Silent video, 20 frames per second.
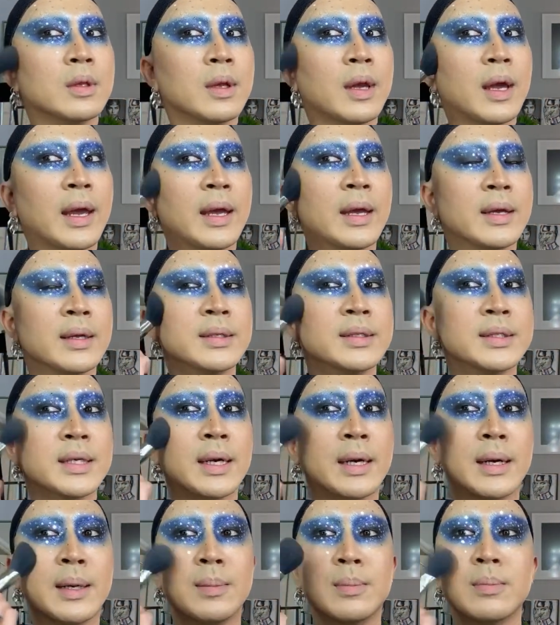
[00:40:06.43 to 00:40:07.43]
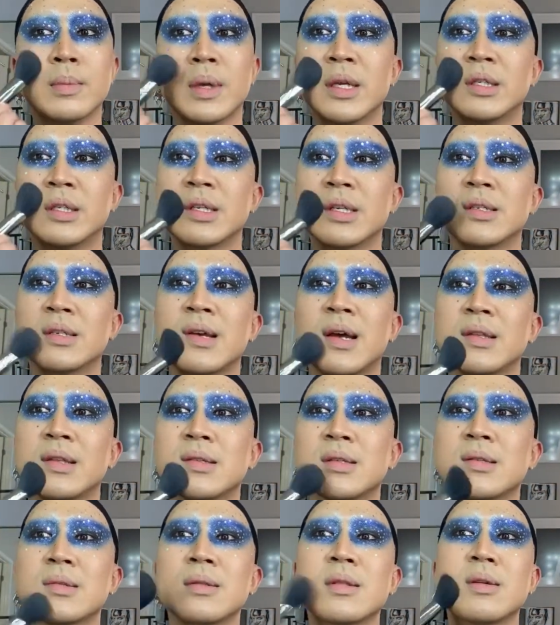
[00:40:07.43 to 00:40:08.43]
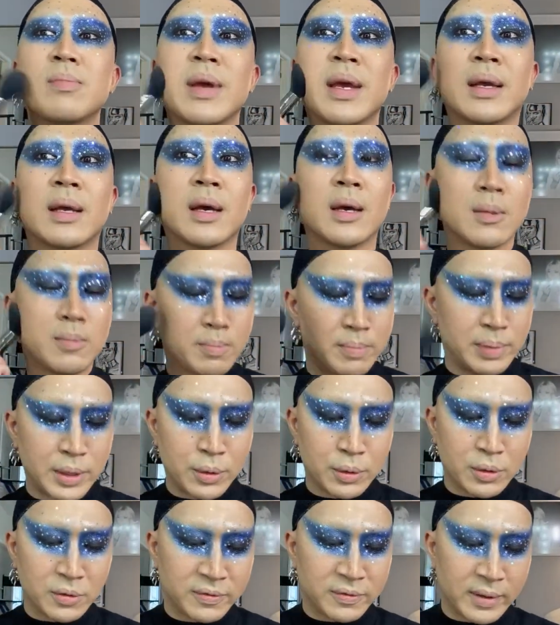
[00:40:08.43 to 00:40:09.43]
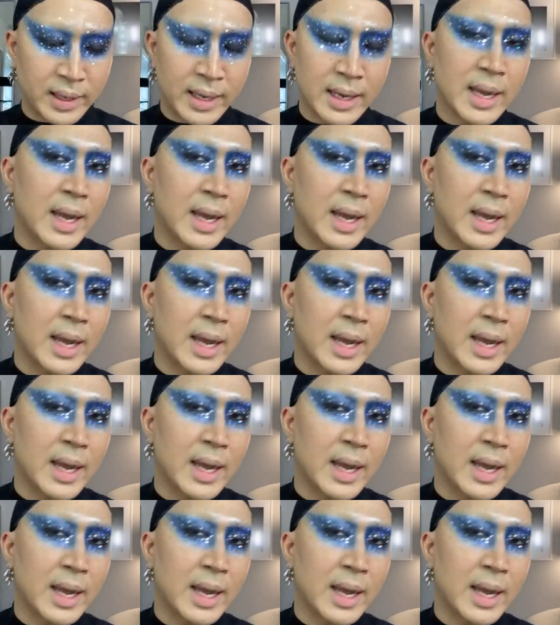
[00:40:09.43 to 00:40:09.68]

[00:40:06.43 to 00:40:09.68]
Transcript: And it just sets the makeup beautifully,